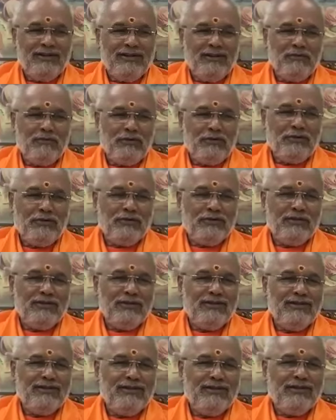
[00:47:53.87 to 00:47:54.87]
lamp outside.
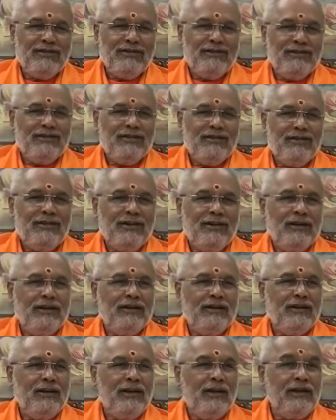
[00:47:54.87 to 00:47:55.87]

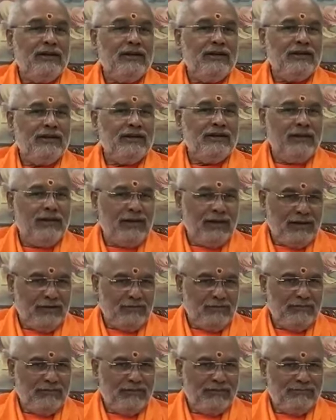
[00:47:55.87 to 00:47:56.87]
I lighted the
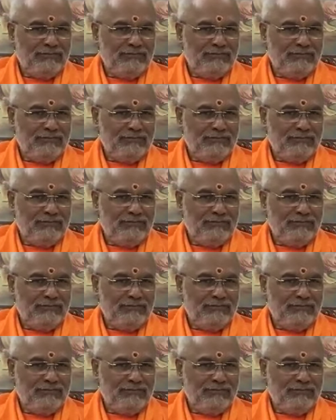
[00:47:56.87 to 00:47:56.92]
lamp.